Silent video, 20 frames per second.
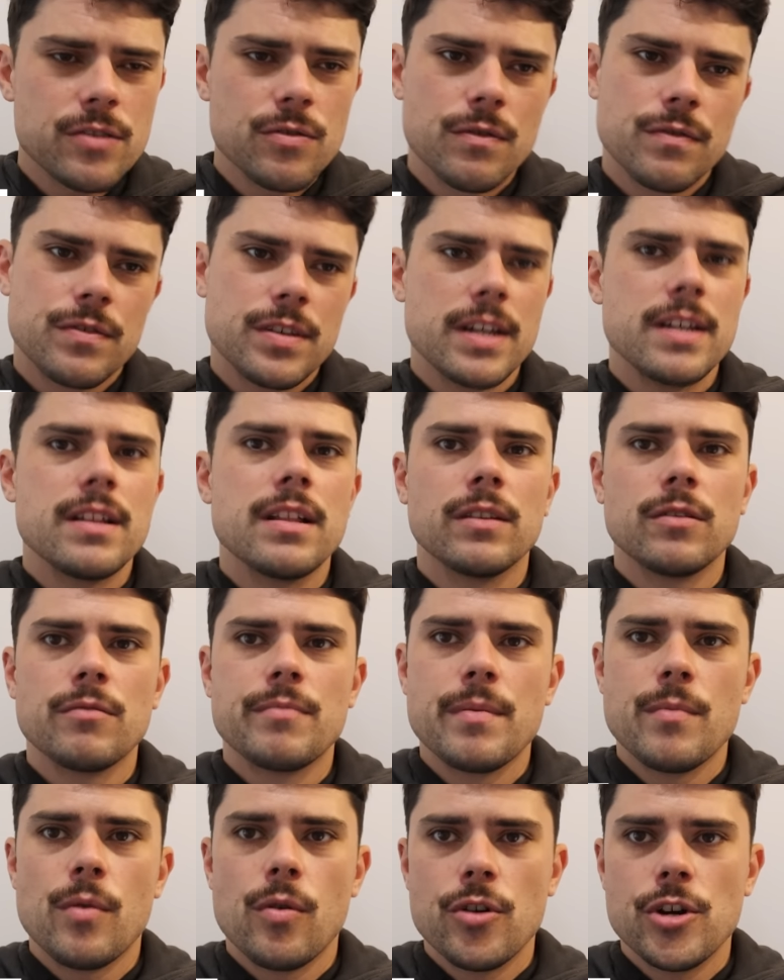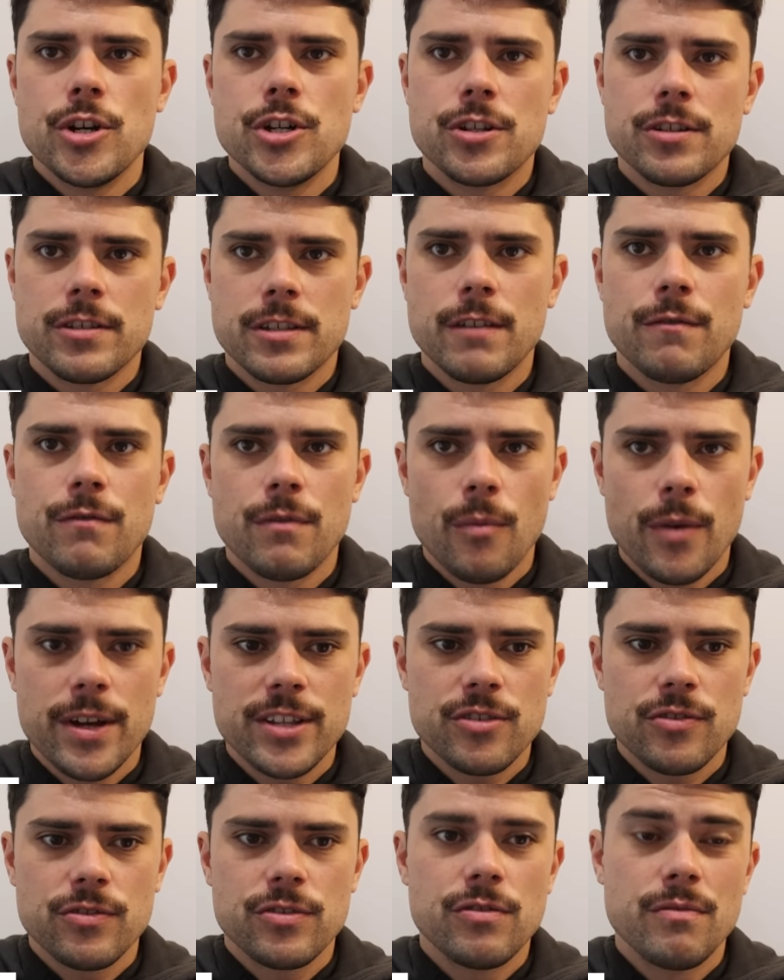to have seen a little bit more urgency from
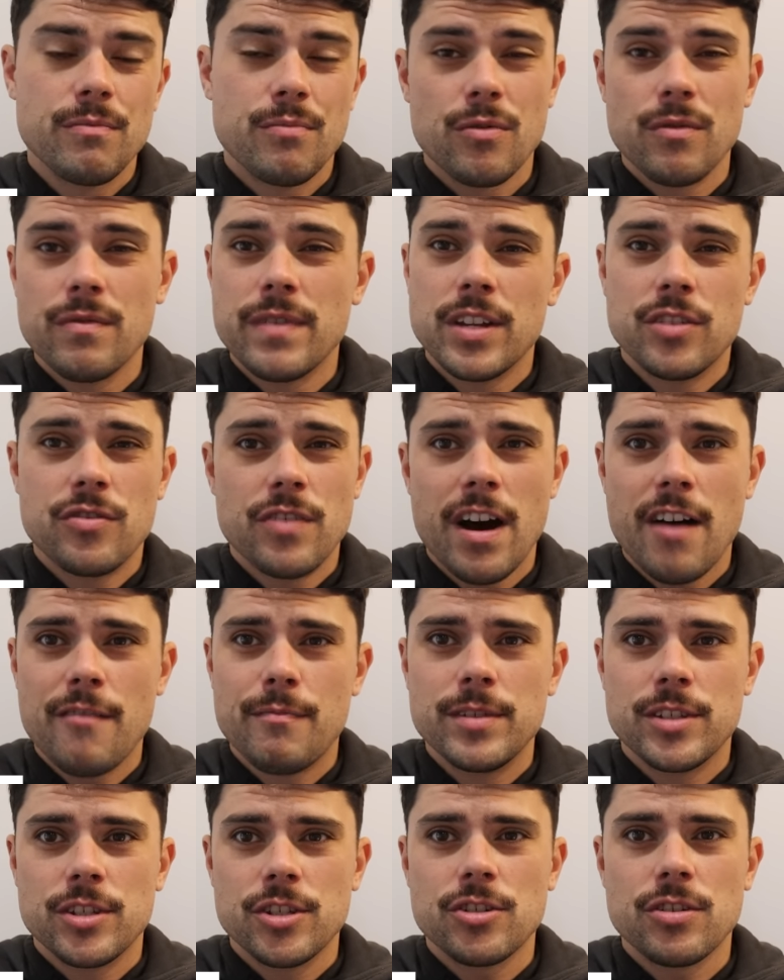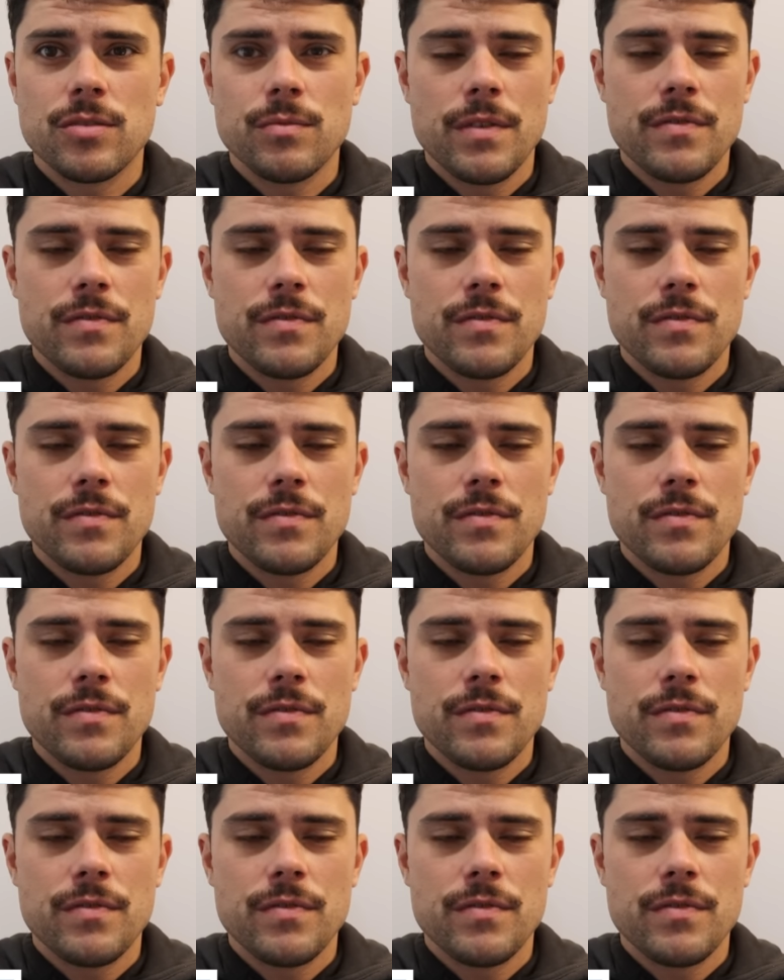West Coast to improve their draft position.